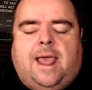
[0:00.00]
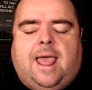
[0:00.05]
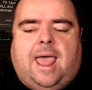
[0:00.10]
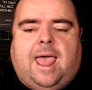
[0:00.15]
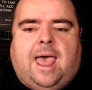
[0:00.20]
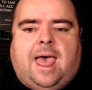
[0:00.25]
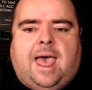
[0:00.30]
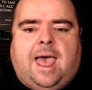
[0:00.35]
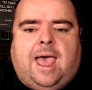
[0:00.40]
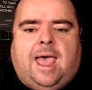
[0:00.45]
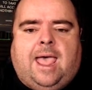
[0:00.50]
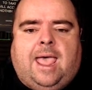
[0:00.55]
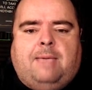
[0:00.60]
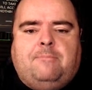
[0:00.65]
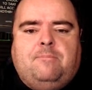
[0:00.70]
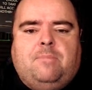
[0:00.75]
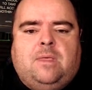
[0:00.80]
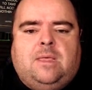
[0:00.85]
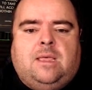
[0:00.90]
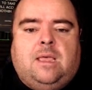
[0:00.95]

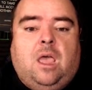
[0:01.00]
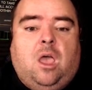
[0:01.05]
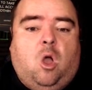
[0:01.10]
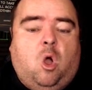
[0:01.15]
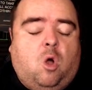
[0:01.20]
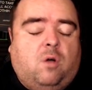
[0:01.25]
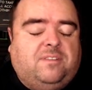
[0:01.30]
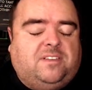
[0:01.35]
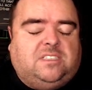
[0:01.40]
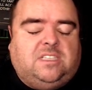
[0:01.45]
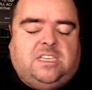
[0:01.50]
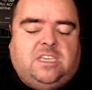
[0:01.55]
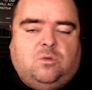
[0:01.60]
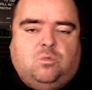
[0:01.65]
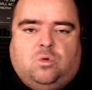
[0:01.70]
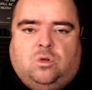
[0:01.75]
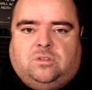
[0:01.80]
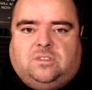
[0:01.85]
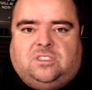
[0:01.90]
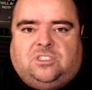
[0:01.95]
Obviously, you
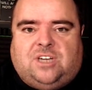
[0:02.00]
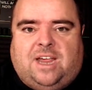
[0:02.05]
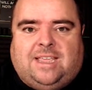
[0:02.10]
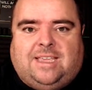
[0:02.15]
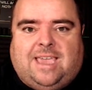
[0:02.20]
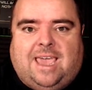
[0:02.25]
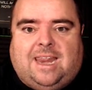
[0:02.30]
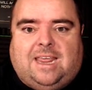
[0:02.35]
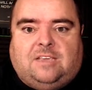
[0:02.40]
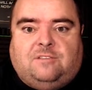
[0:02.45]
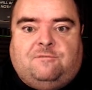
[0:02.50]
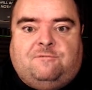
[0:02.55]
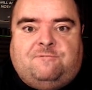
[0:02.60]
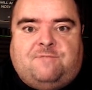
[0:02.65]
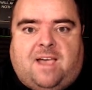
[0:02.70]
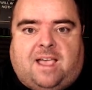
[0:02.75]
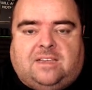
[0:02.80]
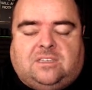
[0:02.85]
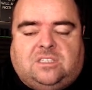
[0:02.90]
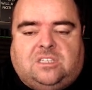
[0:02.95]
want to try and get it as
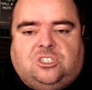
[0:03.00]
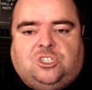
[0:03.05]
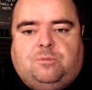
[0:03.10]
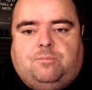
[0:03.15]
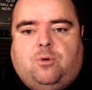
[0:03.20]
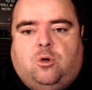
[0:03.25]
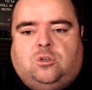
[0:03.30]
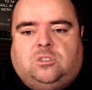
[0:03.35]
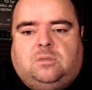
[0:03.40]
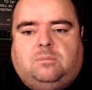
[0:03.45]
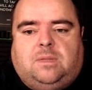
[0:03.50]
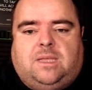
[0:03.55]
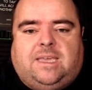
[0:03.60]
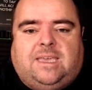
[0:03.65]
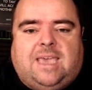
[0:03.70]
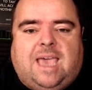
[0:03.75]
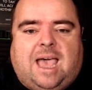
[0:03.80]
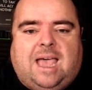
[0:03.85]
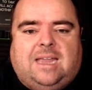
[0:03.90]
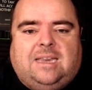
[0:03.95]
fast as you possibly
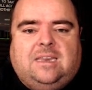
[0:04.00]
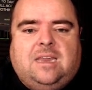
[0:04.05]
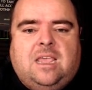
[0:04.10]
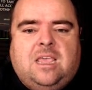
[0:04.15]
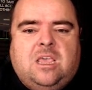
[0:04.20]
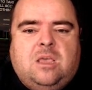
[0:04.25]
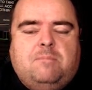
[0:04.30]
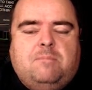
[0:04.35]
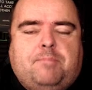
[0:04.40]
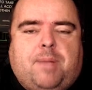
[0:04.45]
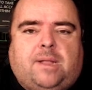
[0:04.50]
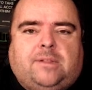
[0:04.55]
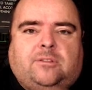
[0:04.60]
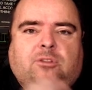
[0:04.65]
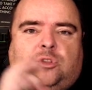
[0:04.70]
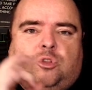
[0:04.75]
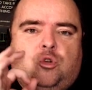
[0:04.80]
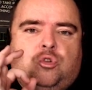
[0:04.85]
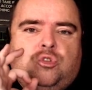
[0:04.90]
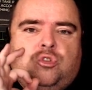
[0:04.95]
can,
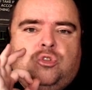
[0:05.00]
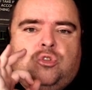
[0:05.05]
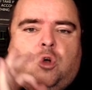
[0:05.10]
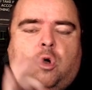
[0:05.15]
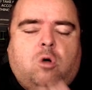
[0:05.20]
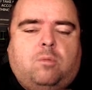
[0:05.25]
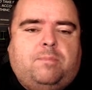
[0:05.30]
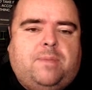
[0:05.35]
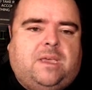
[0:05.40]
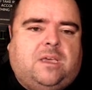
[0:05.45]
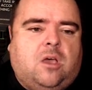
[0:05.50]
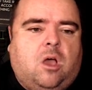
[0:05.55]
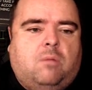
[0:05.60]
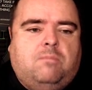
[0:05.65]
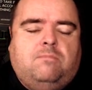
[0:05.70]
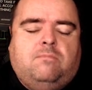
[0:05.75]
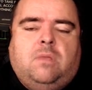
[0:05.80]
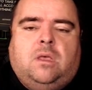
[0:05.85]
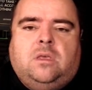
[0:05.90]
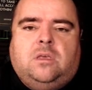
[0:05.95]
but do not
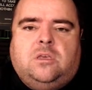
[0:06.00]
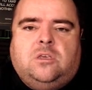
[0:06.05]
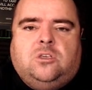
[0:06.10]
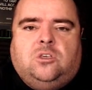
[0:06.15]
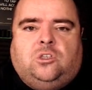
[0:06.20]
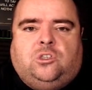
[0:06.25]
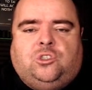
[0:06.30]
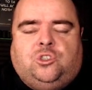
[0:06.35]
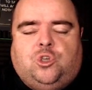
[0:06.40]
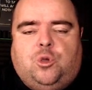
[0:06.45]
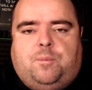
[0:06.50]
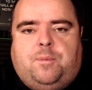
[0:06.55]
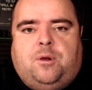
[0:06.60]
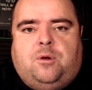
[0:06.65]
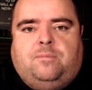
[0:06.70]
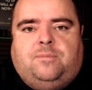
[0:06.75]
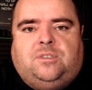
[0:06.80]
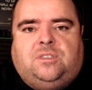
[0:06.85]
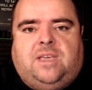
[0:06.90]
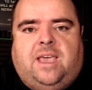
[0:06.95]
become super
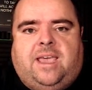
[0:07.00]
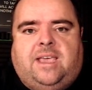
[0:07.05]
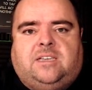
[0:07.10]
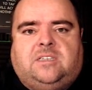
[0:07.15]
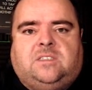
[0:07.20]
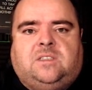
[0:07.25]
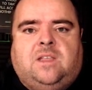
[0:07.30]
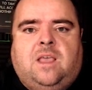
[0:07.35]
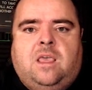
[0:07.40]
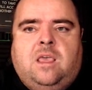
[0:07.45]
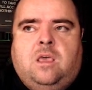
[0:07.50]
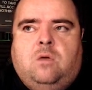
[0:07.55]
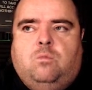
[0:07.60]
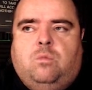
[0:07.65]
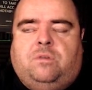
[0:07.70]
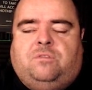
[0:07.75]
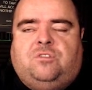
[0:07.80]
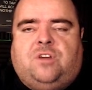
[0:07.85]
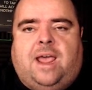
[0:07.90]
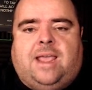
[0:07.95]
obsessed
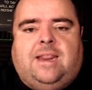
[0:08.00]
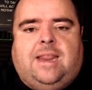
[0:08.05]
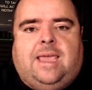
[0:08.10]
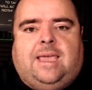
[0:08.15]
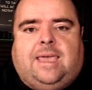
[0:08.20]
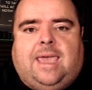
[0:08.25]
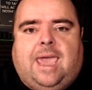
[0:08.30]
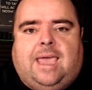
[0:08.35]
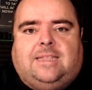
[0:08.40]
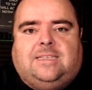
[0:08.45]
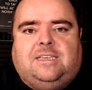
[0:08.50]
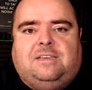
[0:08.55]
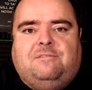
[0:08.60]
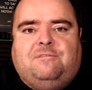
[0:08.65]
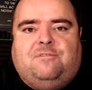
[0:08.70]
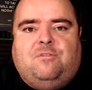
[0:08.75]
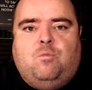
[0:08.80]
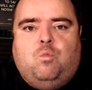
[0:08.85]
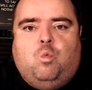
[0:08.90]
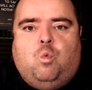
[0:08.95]
with trying to get it
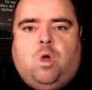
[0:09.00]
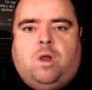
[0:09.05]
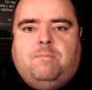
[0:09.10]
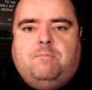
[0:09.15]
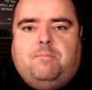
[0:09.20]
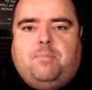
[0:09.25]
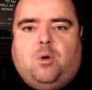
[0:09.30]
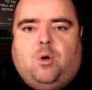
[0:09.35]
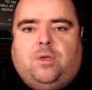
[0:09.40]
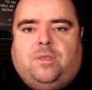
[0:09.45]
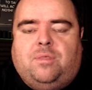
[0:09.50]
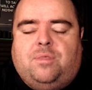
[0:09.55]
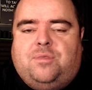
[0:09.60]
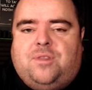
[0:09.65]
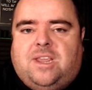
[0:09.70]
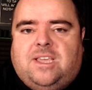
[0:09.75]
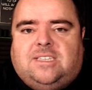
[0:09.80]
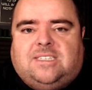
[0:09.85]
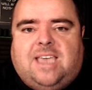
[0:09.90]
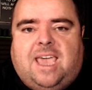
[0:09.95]
from
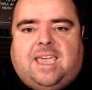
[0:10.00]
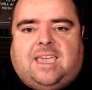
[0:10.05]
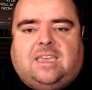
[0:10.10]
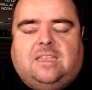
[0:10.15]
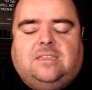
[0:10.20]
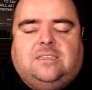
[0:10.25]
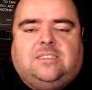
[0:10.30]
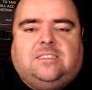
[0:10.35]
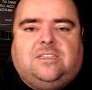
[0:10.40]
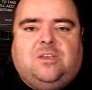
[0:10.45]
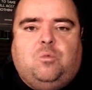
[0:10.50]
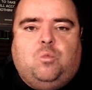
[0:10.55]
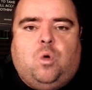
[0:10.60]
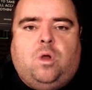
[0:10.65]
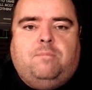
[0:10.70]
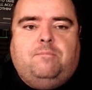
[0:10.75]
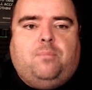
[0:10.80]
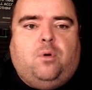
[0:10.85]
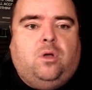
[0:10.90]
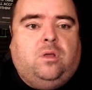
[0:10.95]
1.3 seconds to
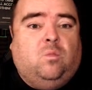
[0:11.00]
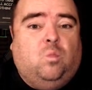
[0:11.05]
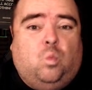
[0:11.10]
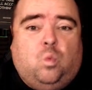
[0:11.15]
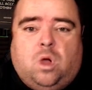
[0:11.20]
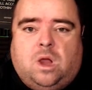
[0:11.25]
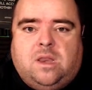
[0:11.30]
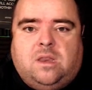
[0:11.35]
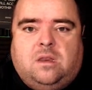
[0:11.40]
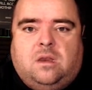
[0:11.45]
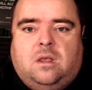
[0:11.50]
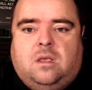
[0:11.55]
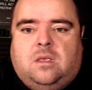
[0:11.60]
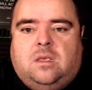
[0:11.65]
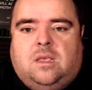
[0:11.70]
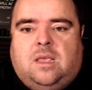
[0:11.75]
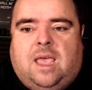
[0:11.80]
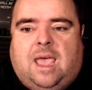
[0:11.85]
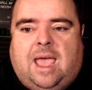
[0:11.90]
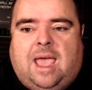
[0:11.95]

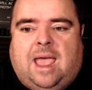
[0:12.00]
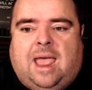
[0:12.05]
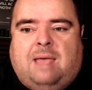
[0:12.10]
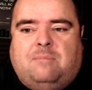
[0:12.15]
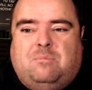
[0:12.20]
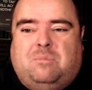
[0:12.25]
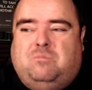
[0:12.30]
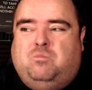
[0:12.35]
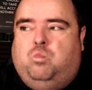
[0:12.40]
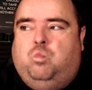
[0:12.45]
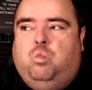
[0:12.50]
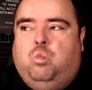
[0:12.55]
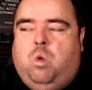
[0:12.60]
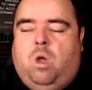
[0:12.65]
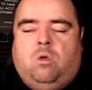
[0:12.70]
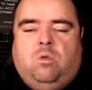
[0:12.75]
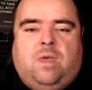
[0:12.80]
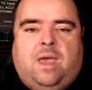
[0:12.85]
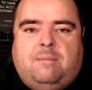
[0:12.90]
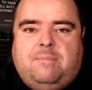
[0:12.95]
1.1.
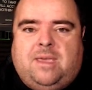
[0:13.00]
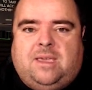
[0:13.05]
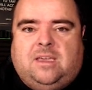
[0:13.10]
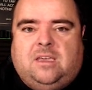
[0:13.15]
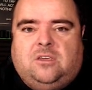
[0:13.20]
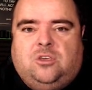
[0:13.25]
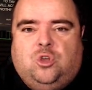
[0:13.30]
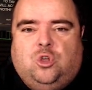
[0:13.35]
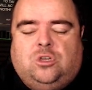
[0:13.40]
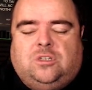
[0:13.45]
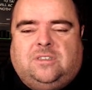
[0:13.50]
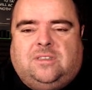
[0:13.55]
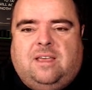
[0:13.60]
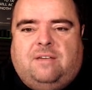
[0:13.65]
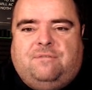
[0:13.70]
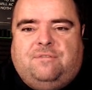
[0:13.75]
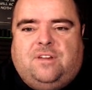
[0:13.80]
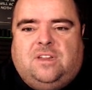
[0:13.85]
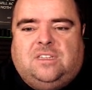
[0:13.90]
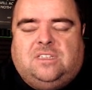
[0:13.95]
Will that make a huge
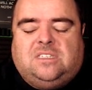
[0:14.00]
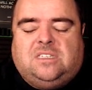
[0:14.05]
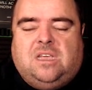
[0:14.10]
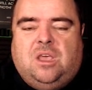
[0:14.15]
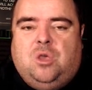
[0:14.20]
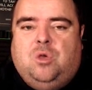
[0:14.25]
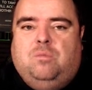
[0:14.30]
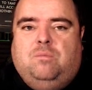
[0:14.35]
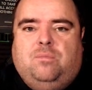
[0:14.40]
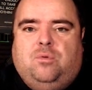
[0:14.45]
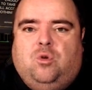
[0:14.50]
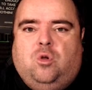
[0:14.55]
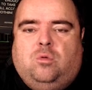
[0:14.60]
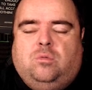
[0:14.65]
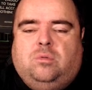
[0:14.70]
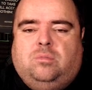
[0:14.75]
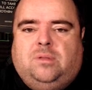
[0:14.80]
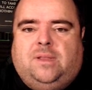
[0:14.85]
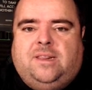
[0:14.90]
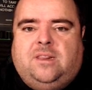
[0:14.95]
difference?
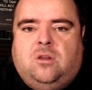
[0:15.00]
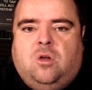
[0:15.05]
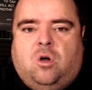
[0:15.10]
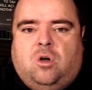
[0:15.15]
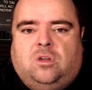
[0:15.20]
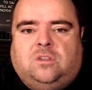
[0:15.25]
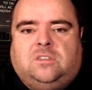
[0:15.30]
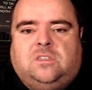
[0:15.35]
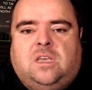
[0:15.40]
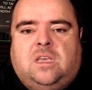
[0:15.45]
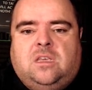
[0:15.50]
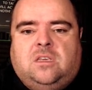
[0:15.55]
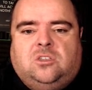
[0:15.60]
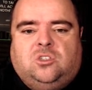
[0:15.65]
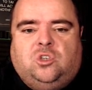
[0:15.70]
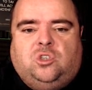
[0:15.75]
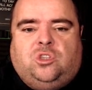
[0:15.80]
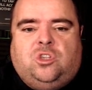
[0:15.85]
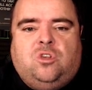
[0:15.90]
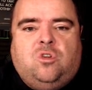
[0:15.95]
Probably not.
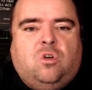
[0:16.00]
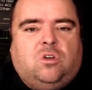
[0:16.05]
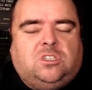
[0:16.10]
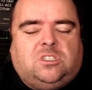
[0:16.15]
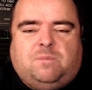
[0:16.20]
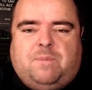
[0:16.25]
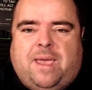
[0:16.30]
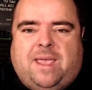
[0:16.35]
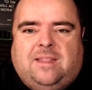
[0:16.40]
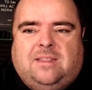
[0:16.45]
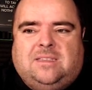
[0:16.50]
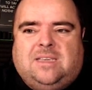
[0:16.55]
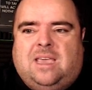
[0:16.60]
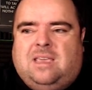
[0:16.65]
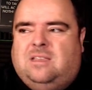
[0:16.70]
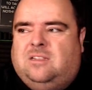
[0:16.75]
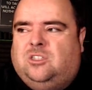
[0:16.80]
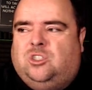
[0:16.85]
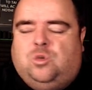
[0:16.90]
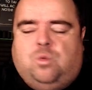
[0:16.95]
So do not spend
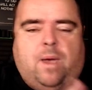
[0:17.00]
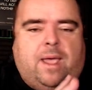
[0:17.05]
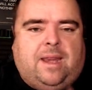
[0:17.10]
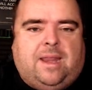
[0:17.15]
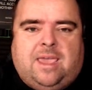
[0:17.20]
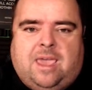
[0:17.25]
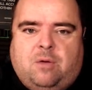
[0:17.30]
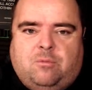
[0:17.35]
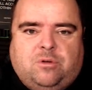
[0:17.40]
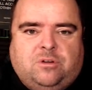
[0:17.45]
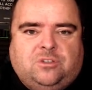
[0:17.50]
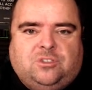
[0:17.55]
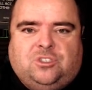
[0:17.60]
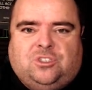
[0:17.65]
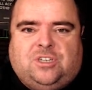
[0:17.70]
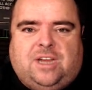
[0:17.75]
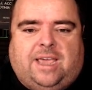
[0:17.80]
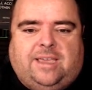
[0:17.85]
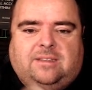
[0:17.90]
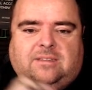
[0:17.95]
20 hours
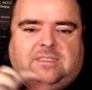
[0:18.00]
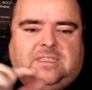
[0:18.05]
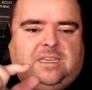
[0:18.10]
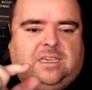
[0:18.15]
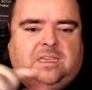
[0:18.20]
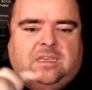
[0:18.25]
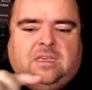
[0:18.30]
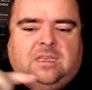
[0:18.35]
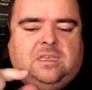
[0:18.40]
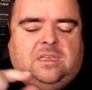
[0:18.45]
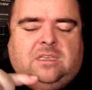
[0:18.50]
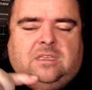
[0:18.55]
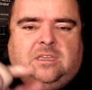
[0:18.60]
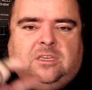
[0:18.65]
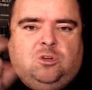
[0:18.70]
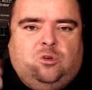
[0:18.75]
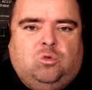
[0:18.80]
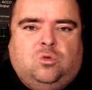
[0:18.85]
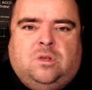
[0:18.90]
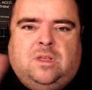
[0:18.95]
trying to,
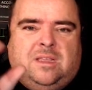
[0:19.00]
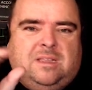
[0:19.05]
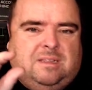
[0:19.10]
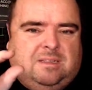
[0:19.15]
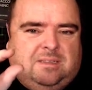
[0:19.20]
you know,